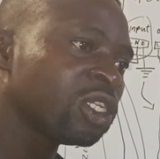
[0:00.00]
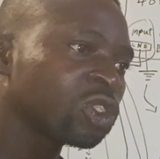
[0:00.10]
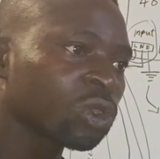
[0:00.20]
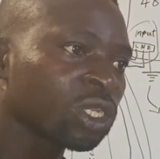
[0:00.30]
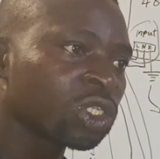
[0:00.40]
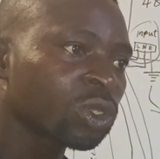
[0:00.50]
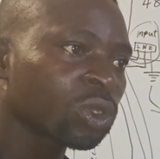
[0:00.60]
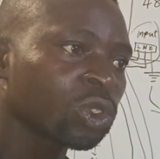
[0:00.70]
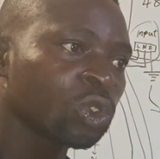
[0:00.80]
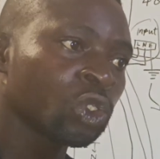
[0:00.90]

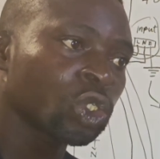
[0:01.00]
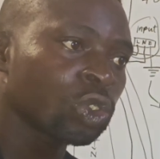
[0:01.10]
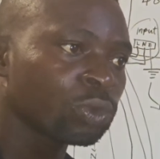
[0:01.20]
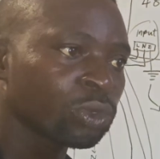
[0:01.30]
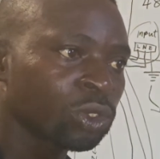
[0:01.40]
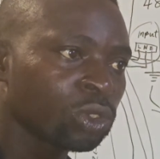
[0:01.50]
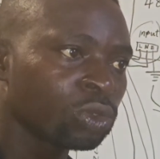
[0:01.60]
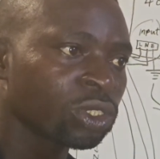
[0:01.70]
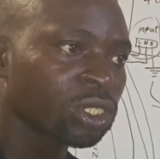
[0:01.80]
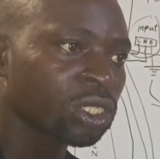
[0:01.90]
installation on YouTube,
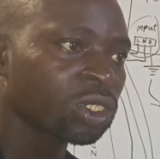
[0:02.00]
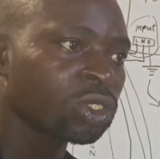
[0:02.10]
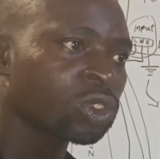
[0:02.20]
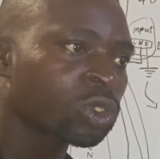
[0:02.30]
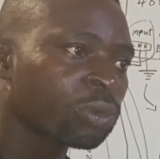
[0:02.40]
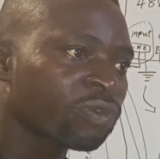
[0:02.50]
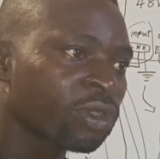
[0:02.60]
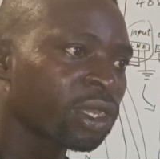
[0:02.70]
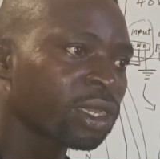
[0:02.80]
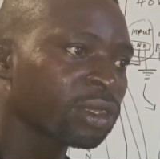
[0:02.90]
you will see some
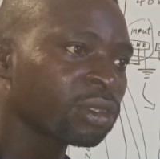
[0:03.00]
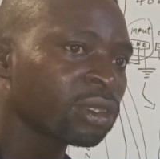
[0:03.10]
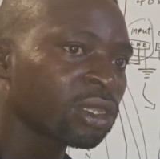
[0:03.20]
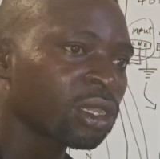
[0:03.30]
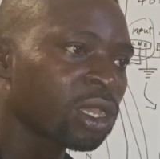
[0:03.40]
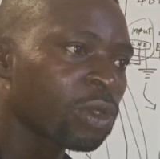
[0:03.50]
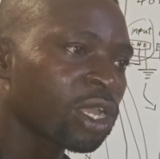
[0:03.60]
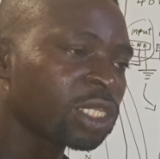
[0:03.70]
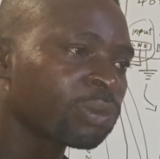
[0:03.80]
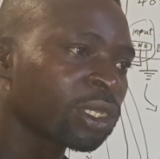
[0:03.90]
of our
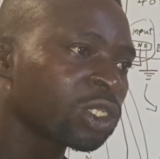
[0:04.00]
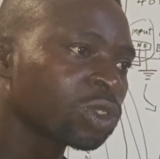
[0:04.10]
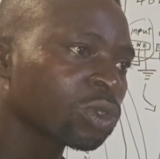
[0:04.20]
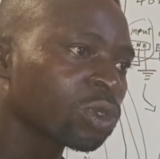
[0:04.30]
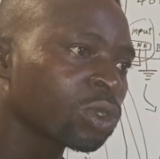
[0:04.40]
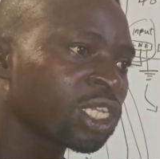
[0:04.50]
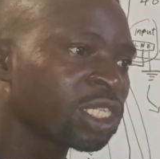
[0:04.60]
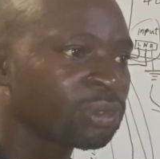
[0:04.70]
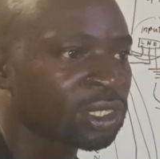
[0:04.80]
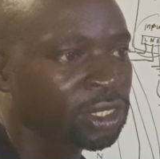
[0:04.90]
explanation on
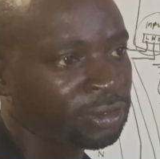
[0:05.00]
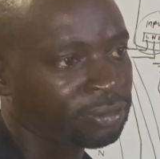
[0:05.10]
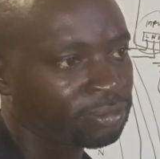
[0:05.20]
SPD.